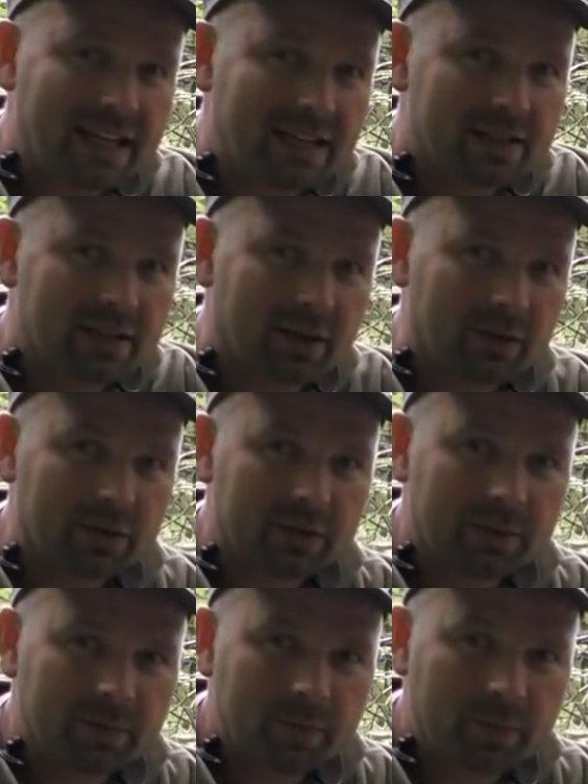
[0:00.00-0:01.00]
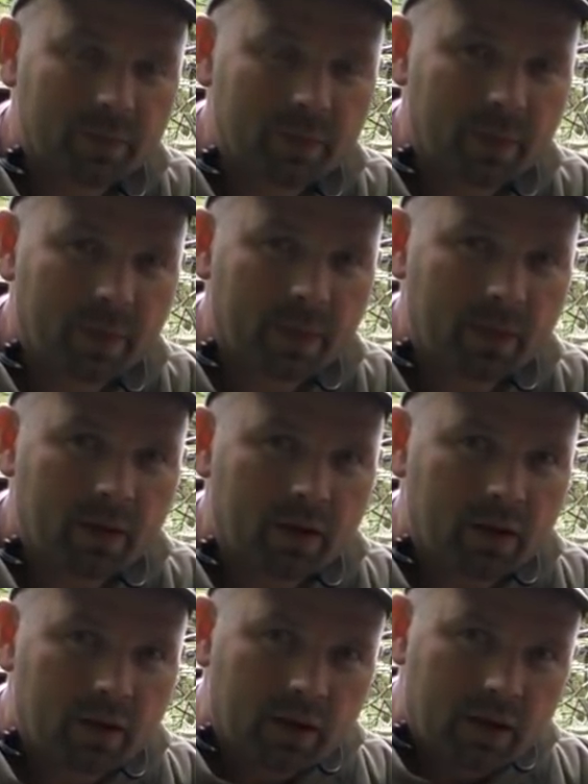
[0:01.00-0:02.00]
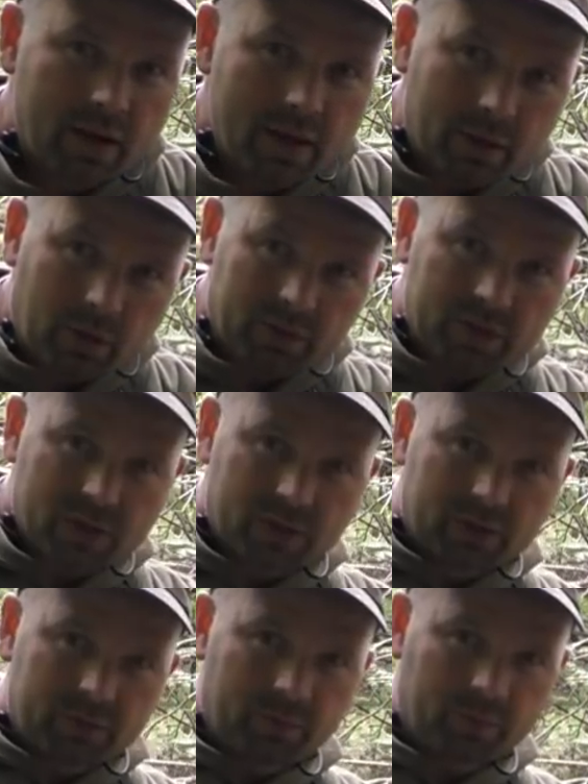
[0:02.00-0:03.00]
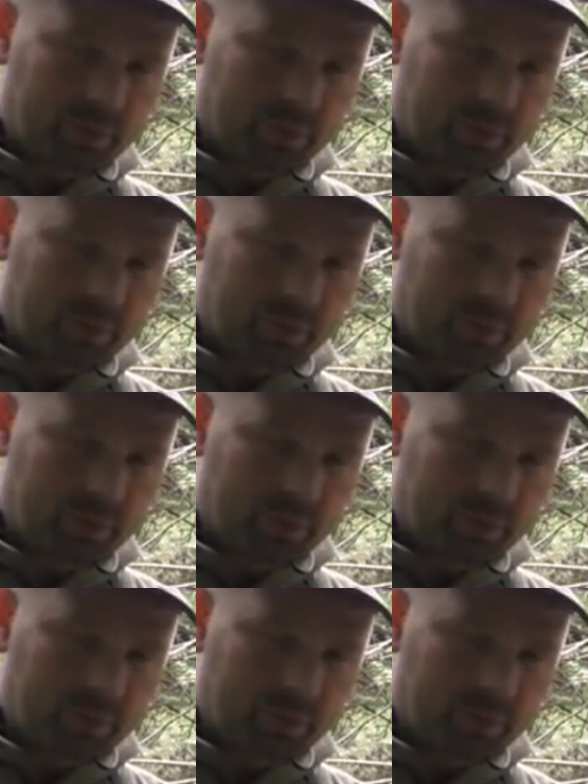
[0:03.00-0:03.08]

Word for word: any sound. And then all of a sudden,